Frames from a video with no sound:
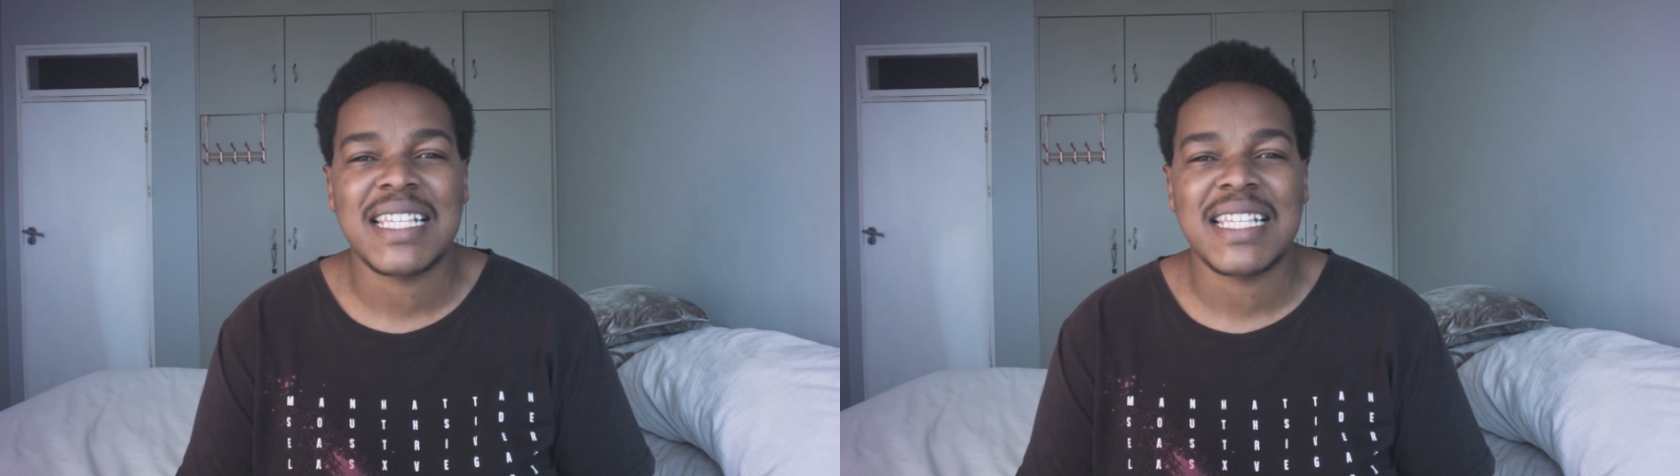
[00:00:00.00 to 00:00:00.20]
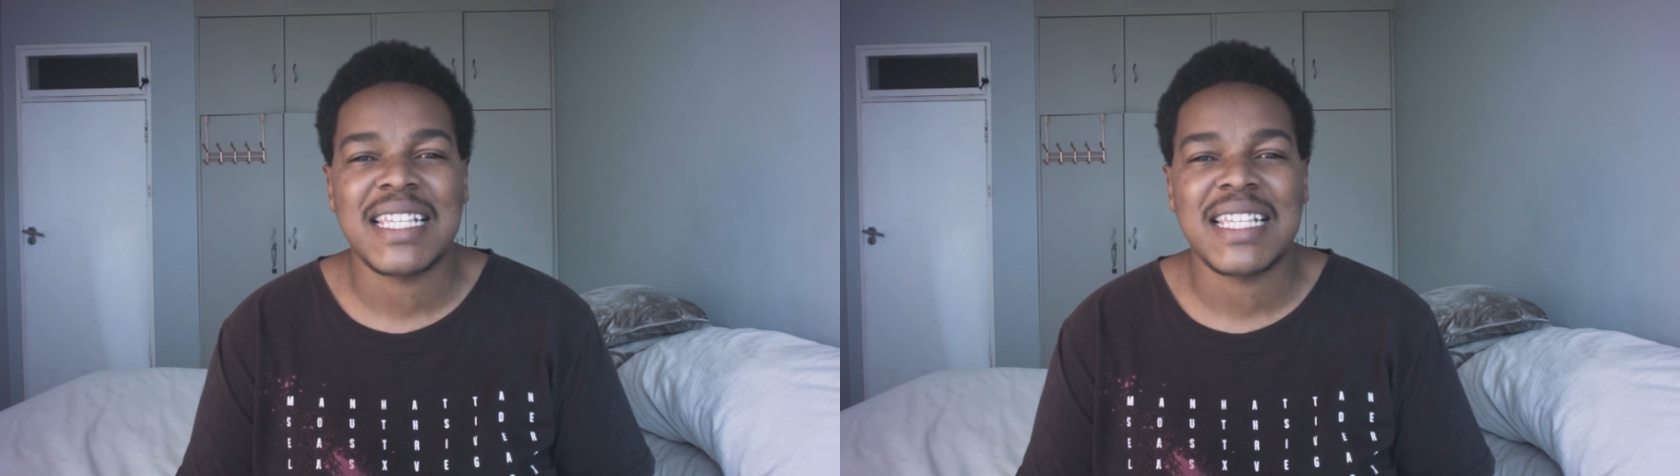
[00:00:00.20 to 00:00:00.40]

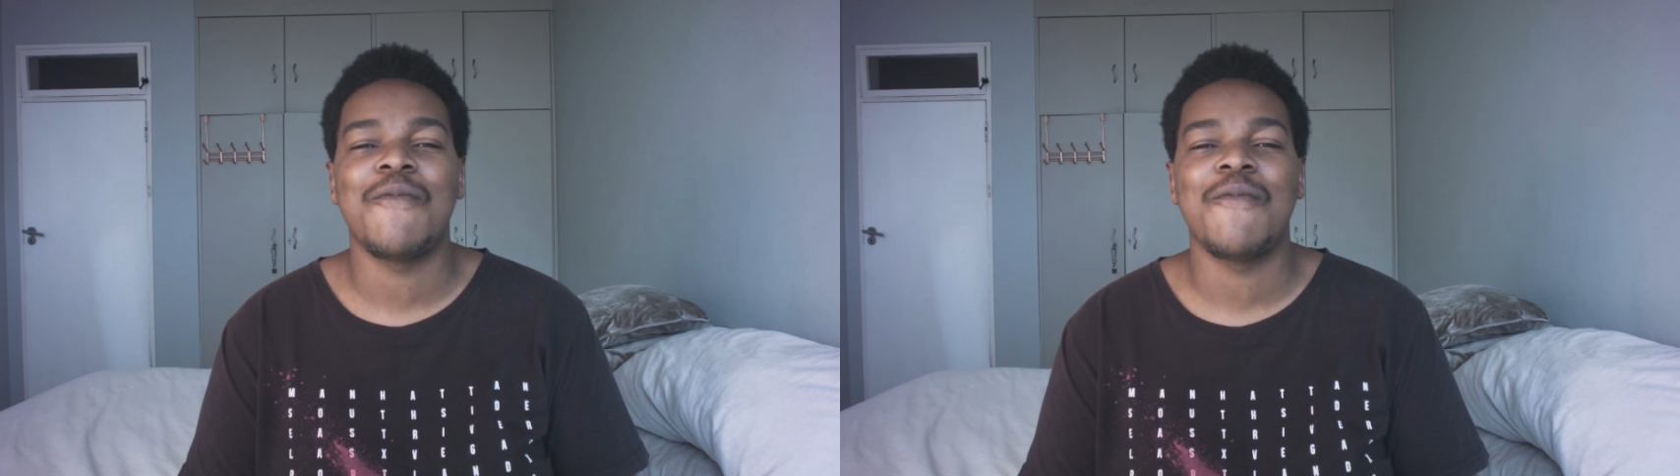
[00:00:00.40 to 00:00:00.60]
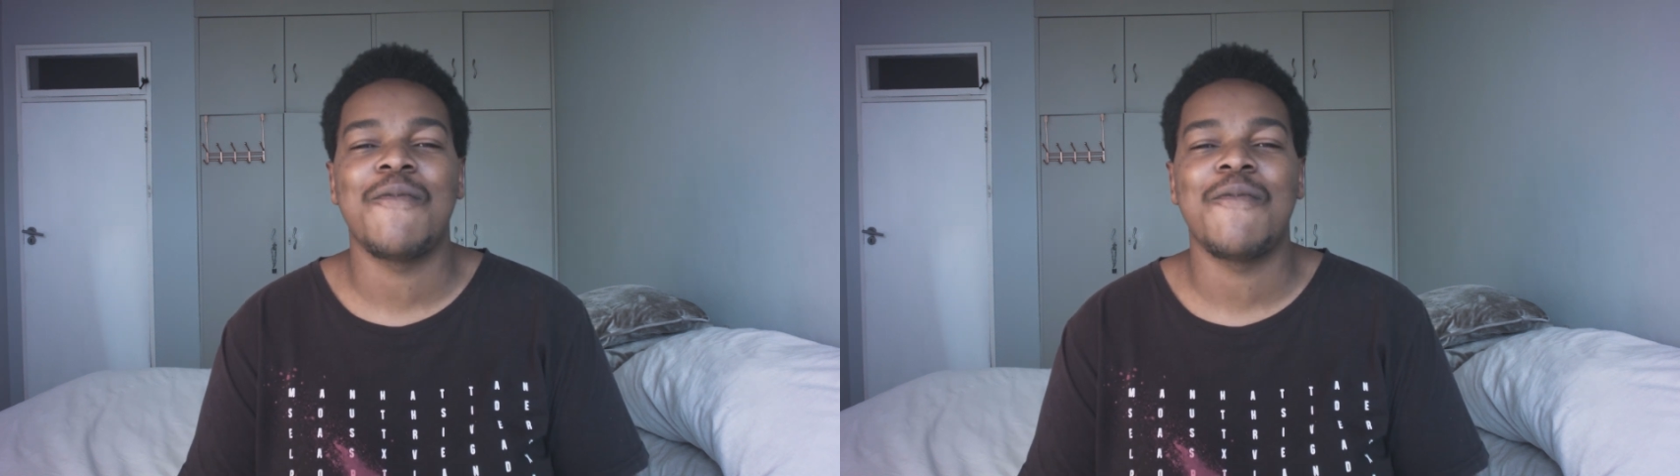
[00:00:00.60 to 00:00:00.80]
pitch a
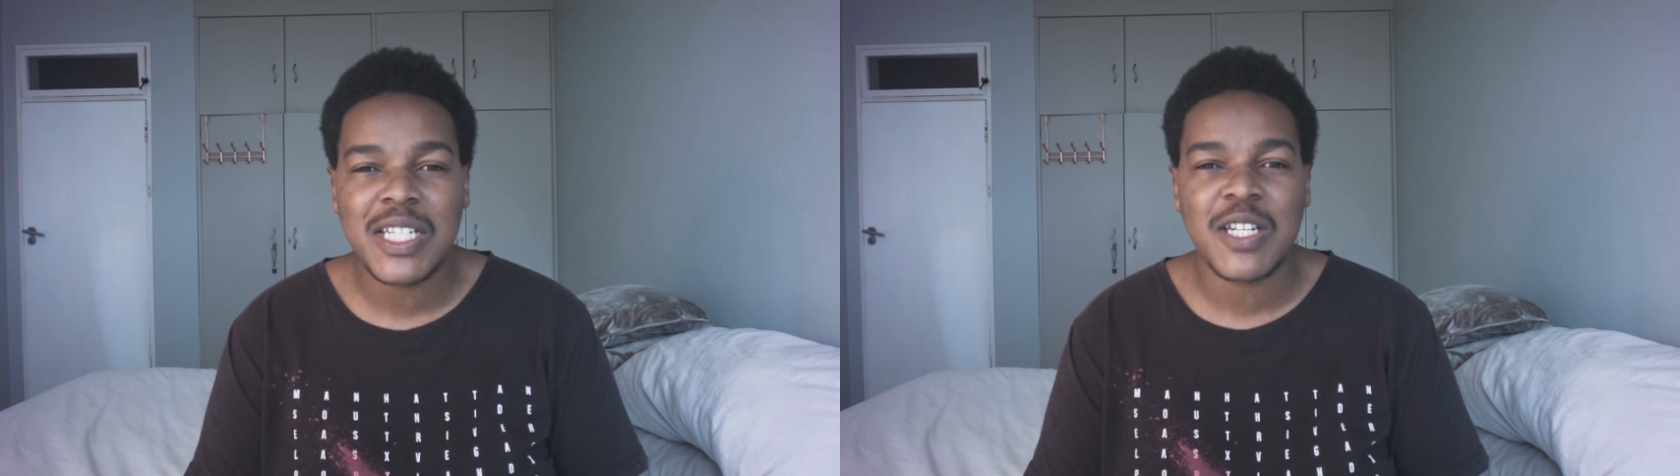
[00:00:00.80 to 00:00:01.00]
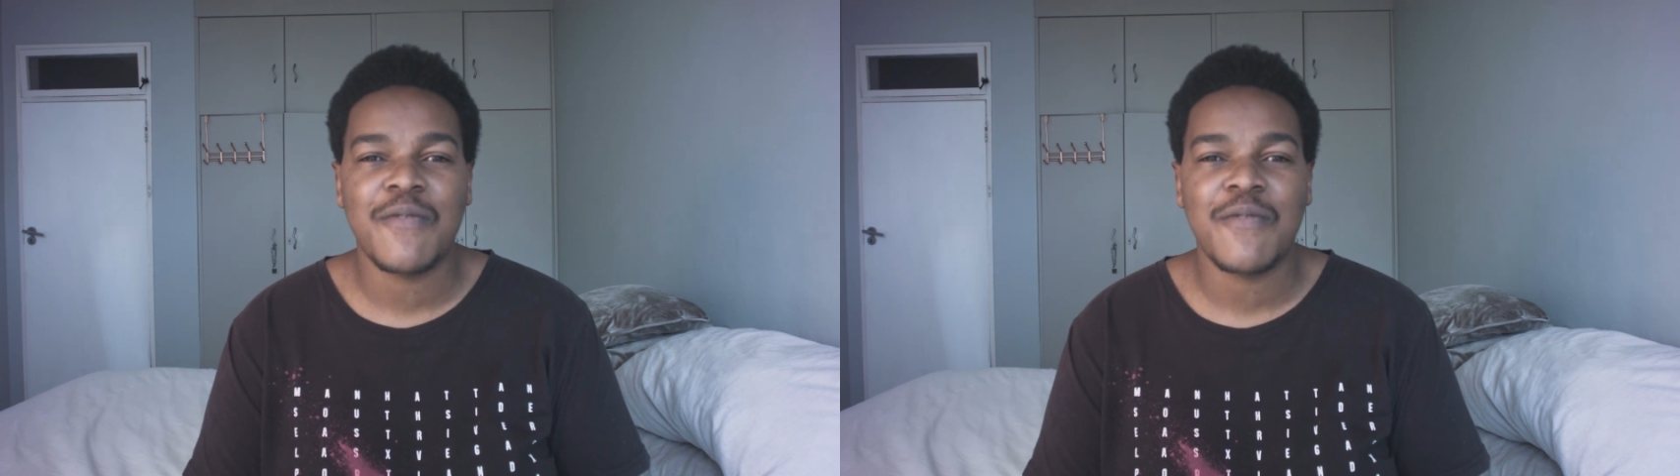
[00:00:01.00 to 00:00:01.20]

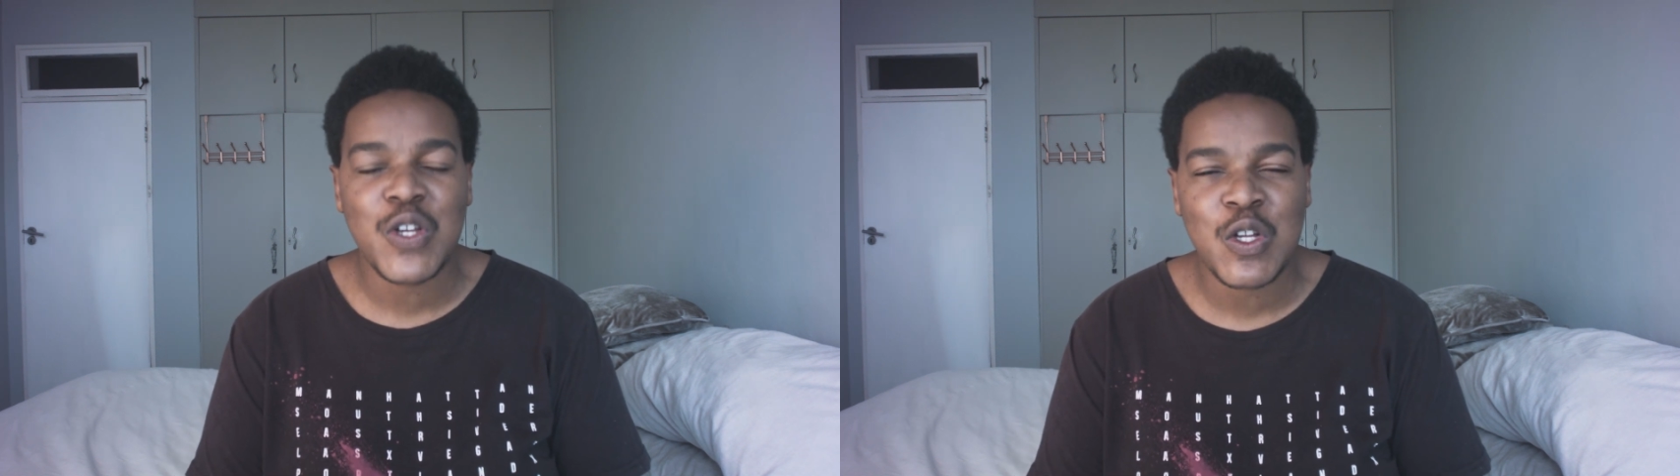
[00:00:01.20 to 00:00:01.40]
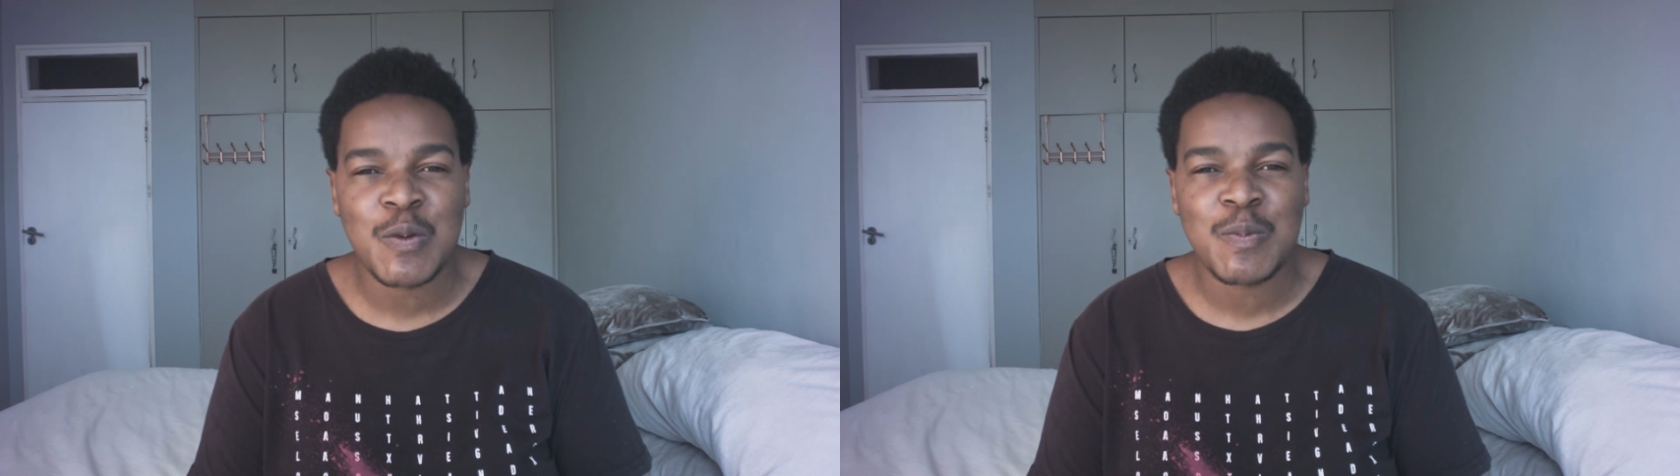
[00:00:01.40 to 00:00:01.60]
feature
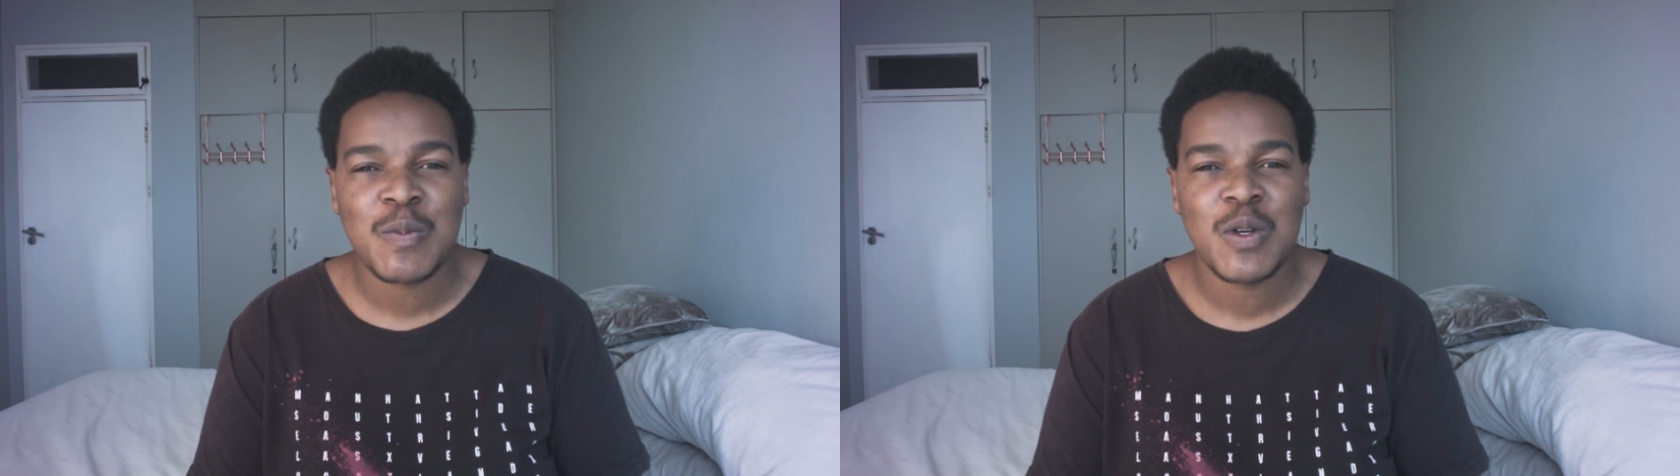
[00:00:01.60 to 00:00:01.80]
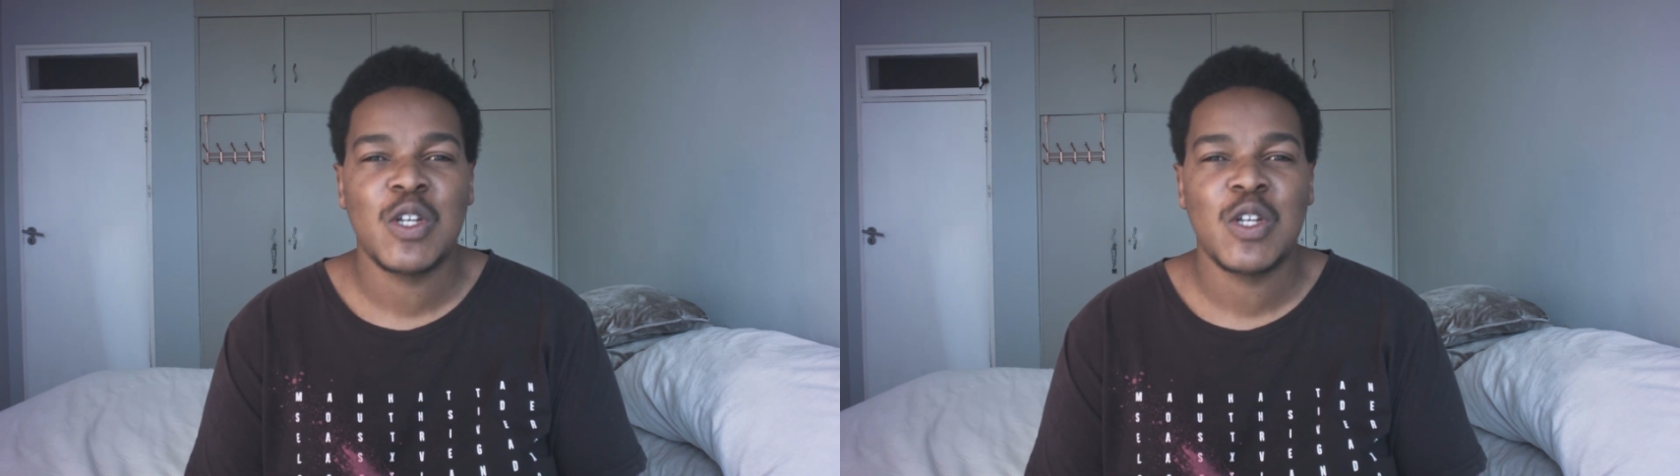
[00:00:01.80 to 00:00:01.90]
film